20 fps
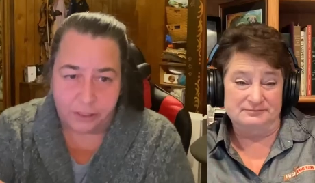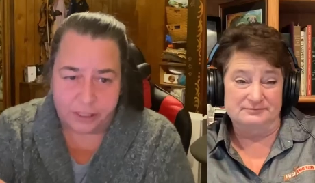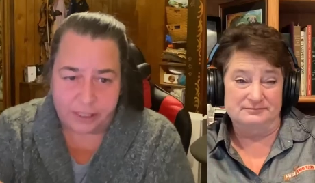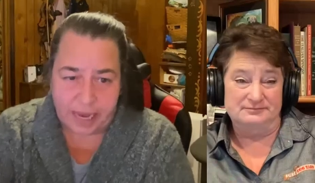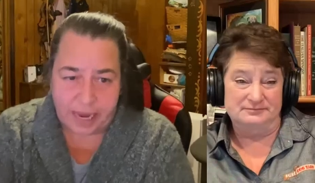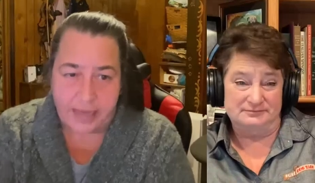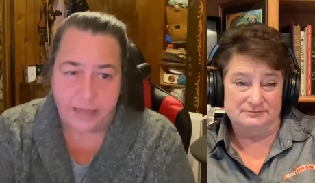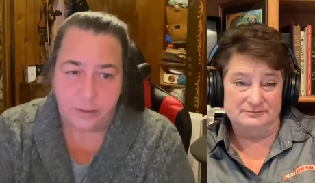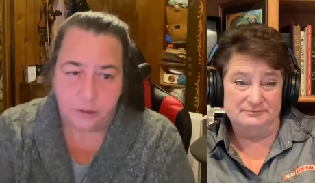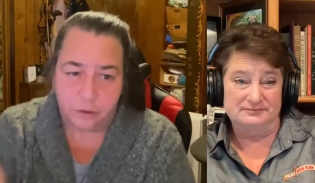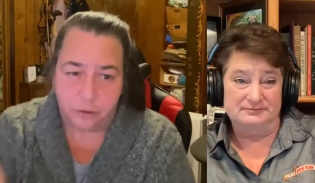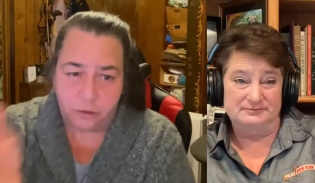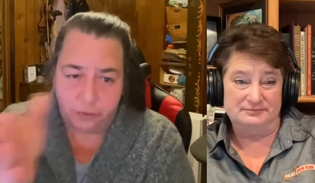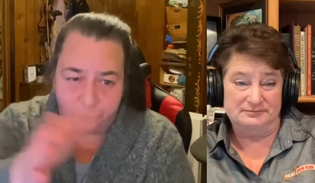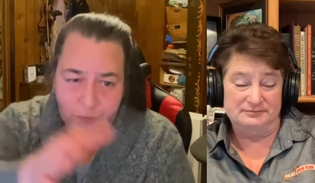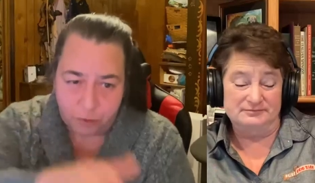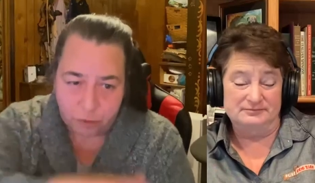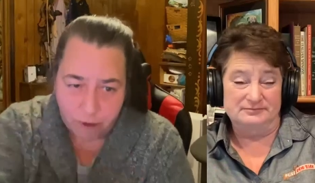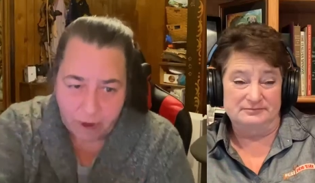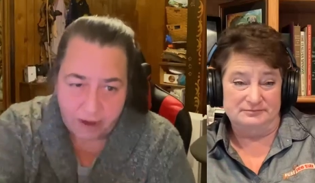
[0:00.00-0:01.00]
Speaker 1: say
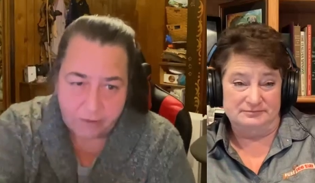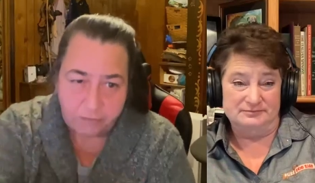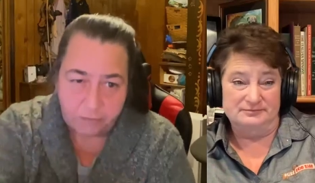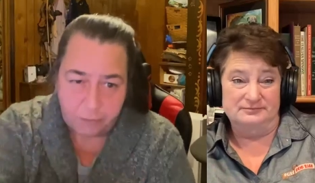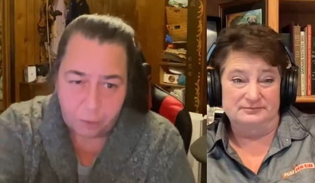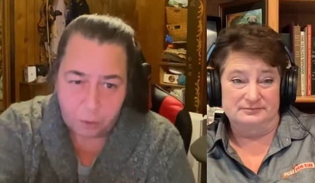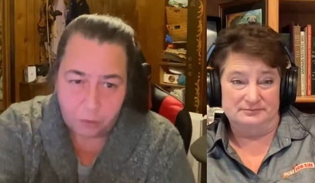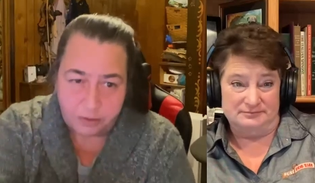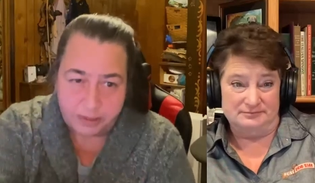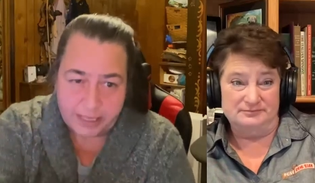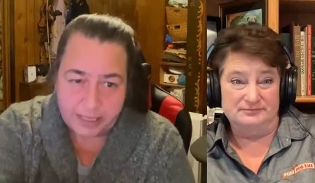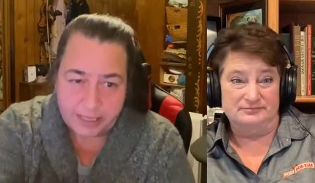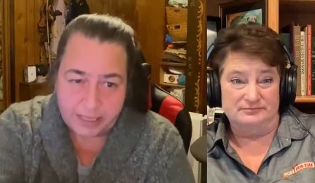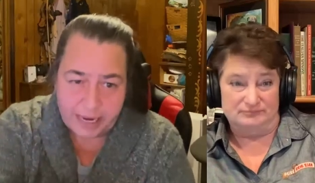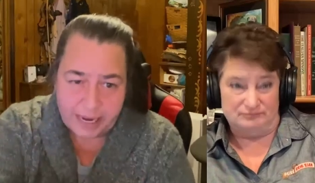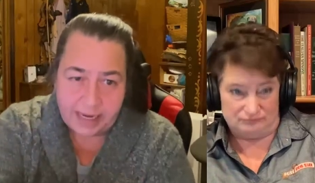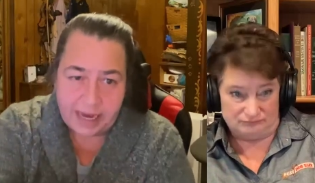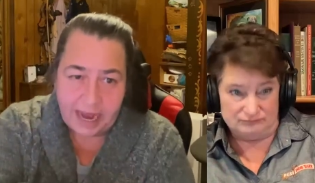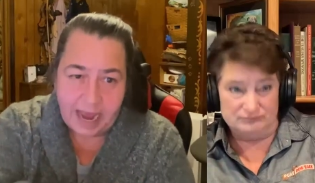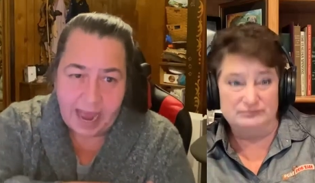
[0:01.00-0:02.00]
try folding it
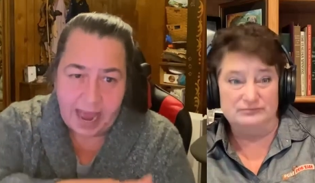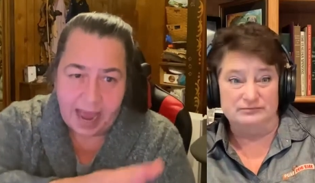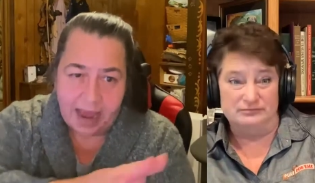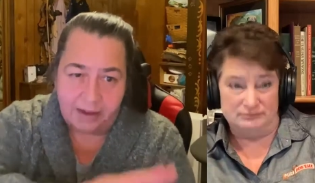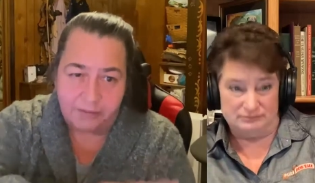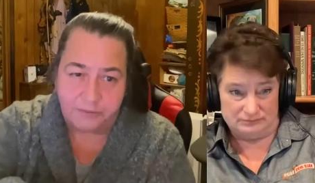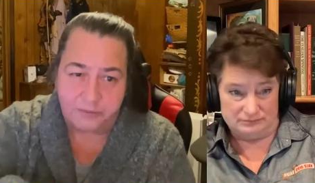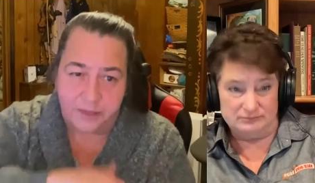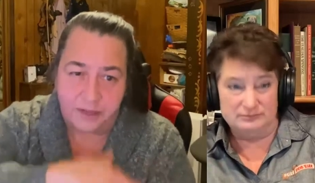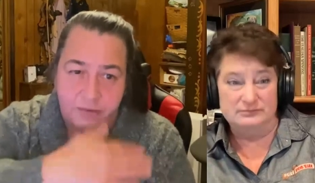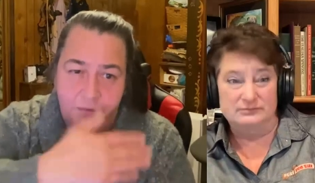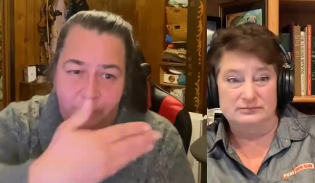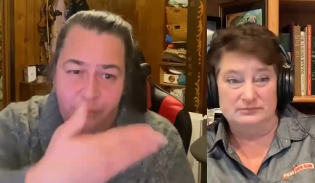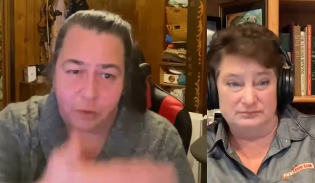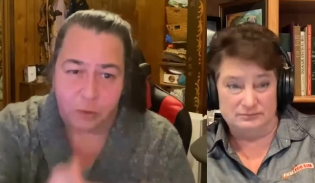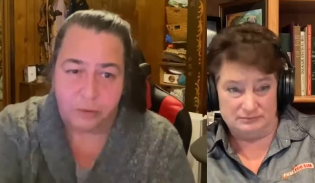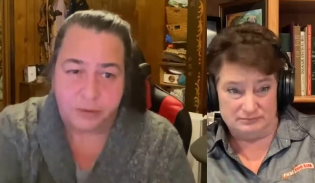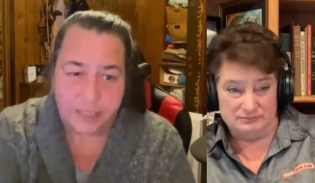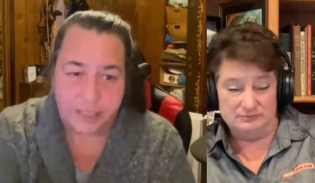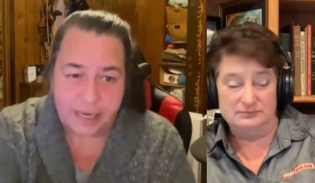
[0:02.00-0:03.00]
in half, then
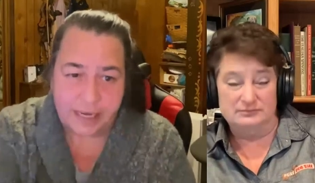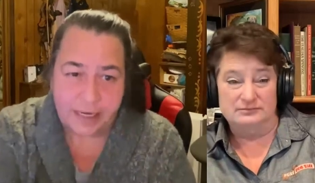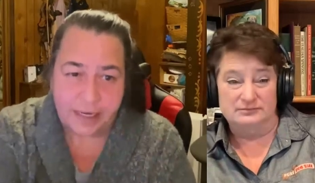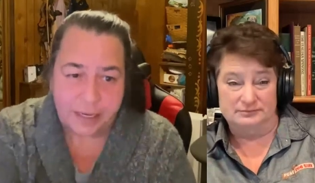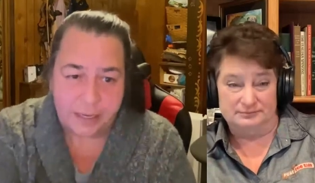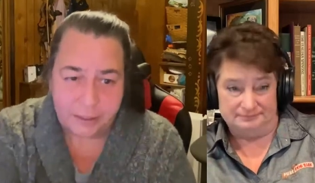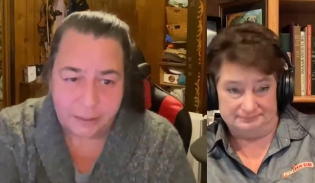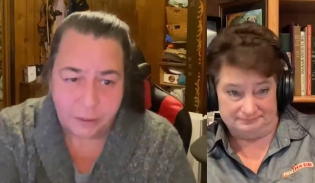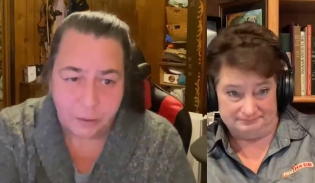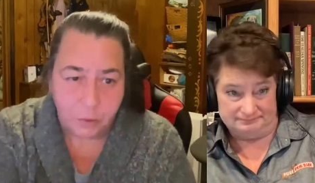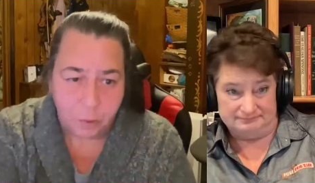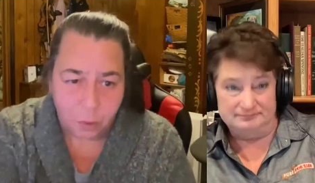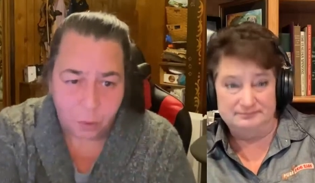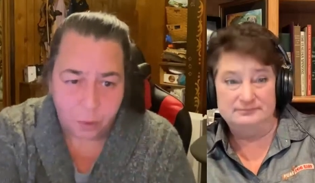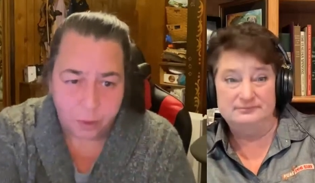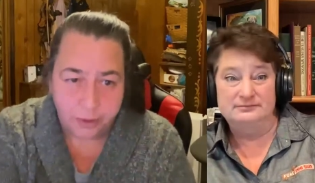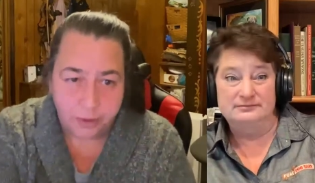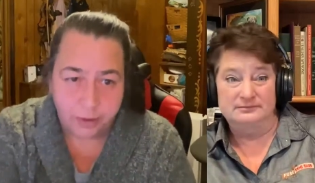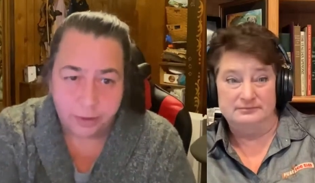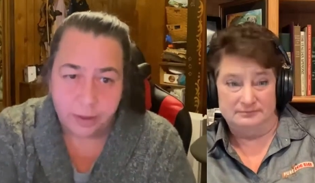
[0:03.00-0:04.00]
folding it in a
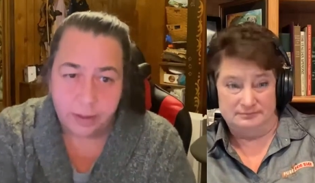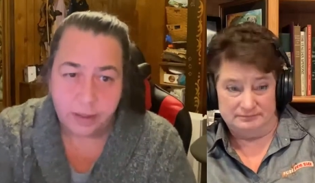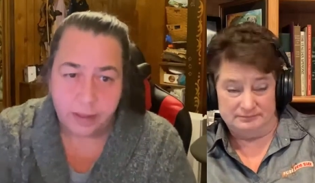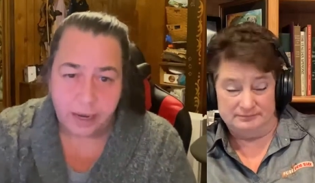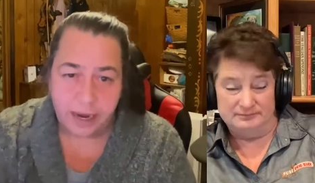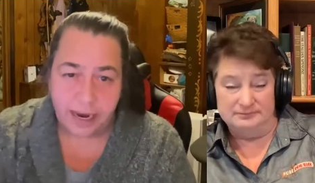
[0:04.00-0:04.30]
quarter.